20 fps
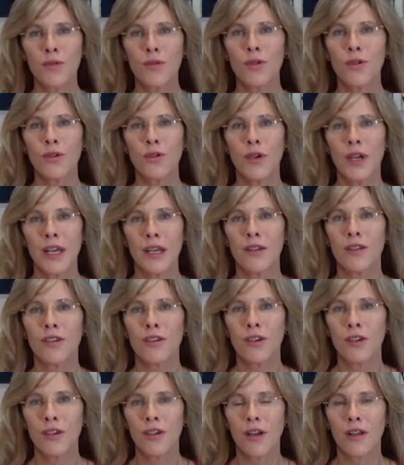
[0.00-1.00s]
through and
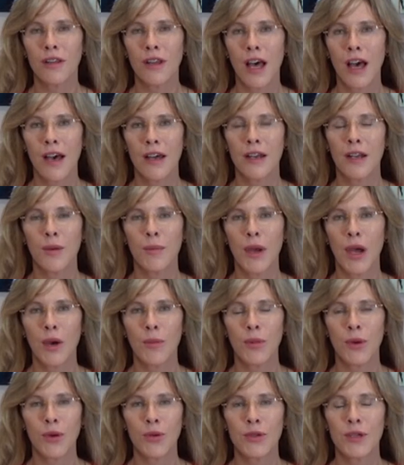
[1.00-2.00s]
learned a lot
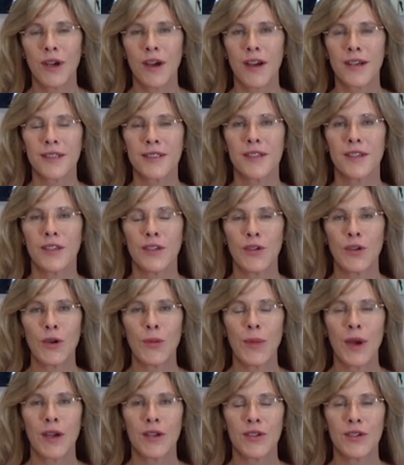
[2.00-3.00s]
about Botox and the
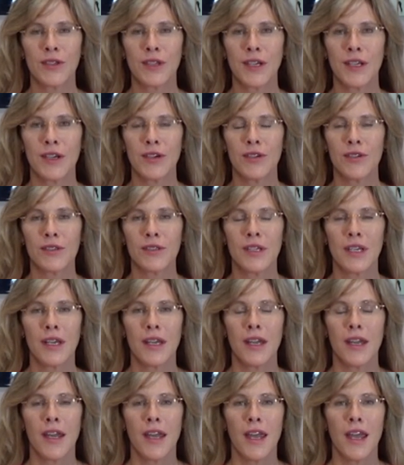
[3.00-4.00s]
neuromodulators,
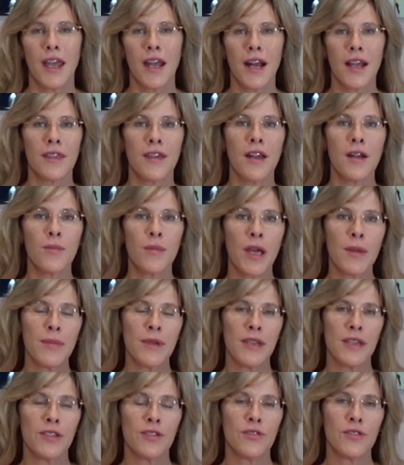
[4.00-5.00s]
and I thought it might
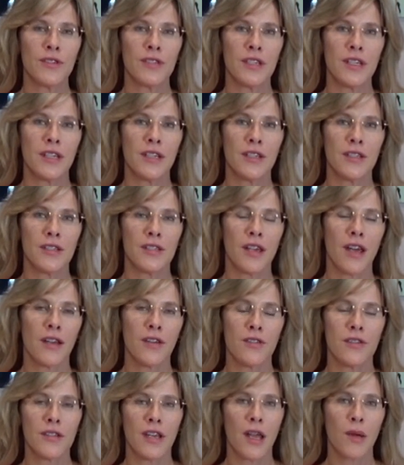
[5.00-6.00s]
be interesting just to
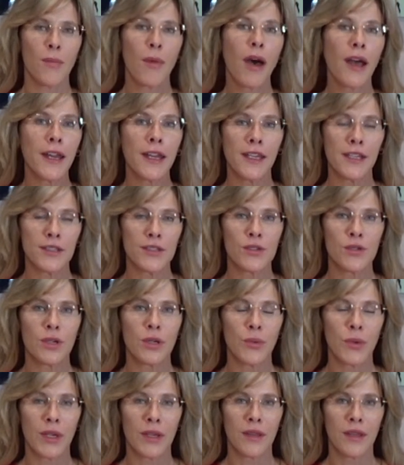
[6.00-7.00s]
understand my
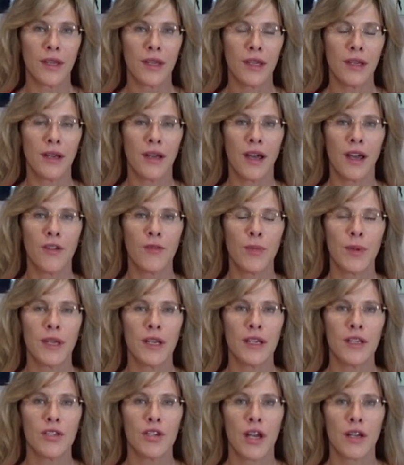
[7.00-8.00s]
history with it. I've
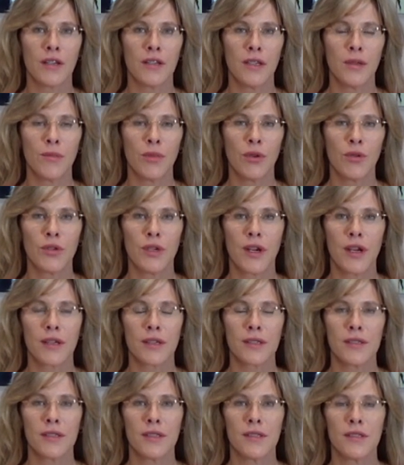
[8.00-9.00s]
been injecting
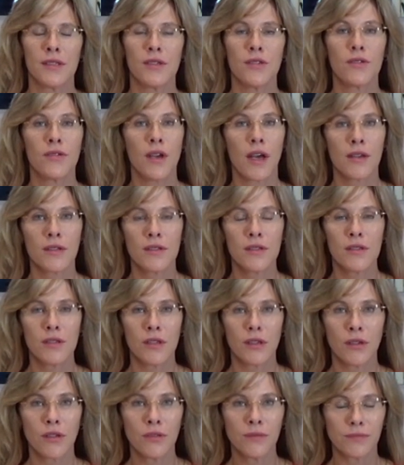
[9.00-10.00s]
Botox since
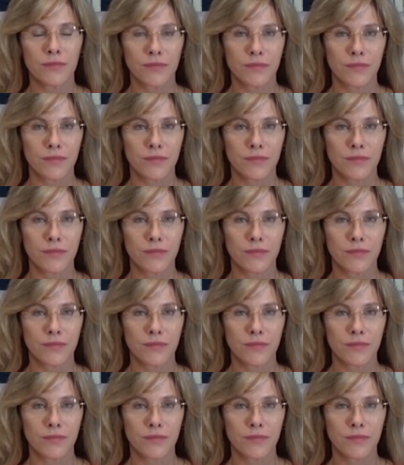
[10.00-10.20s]
2002.